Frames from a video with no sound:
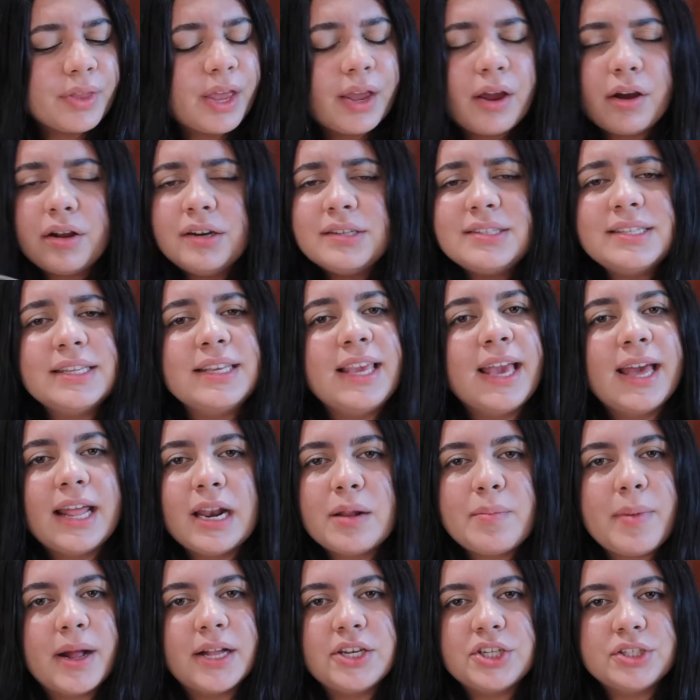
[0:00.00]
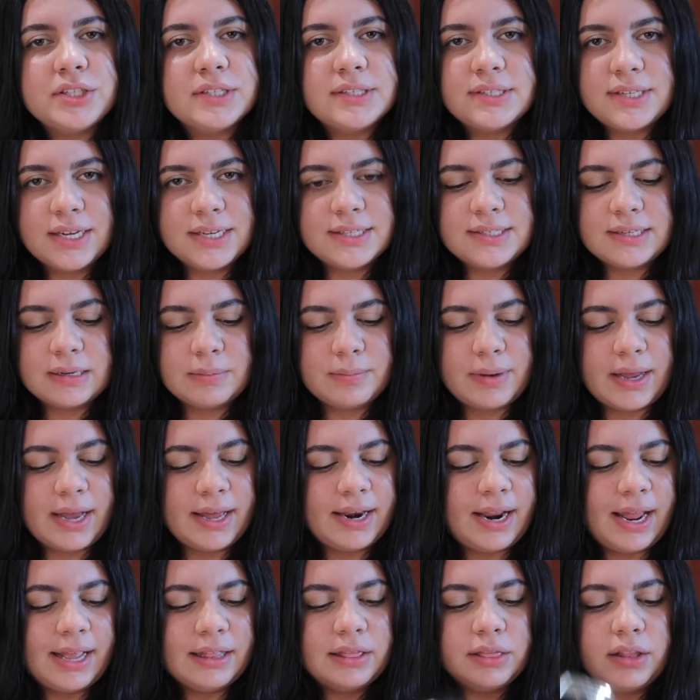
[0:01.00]
I honestly can't imagine this tasting
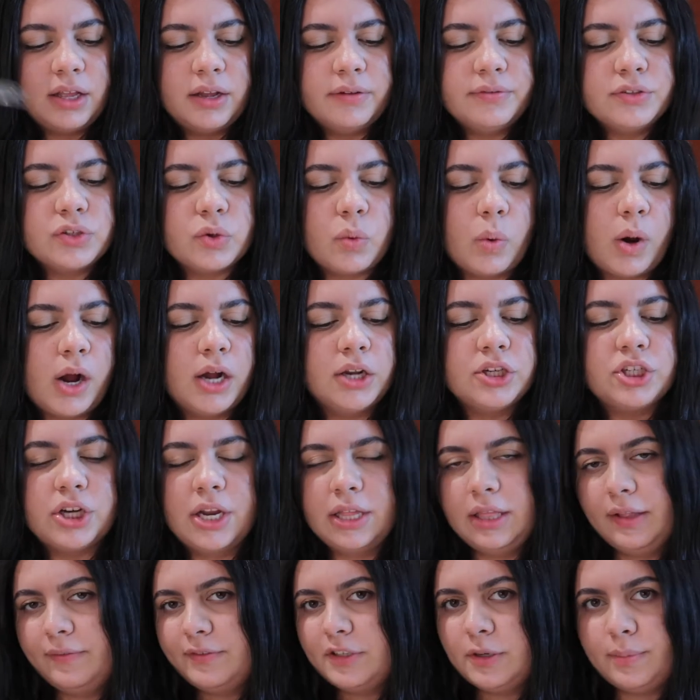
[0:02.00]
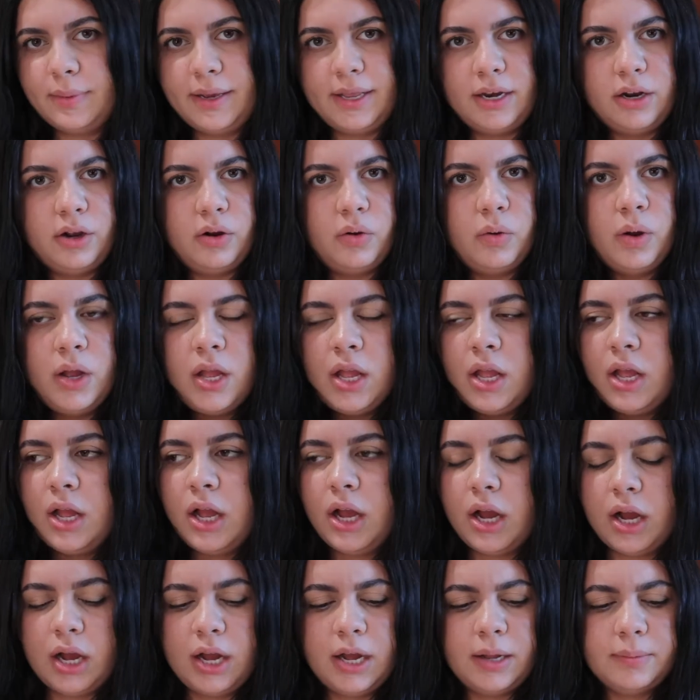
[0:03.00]
bad. I love squash, I love tomato.
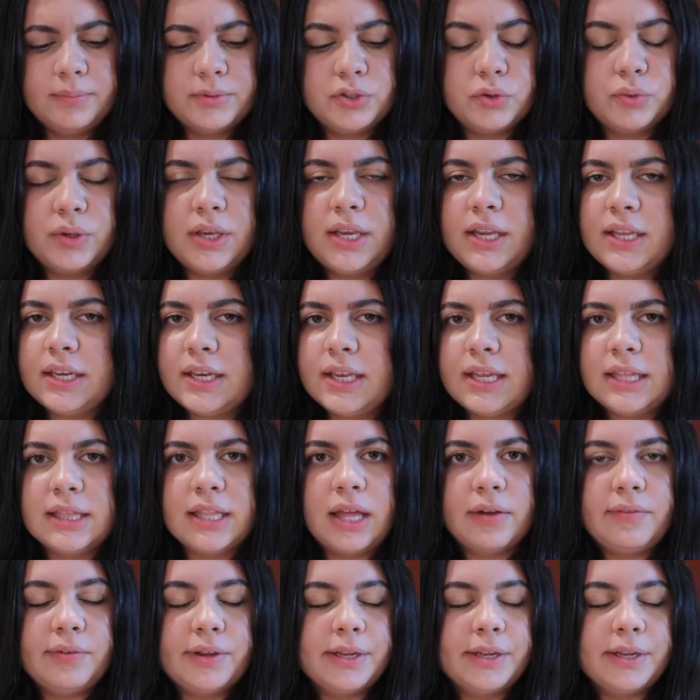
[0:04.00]
Zucchini, love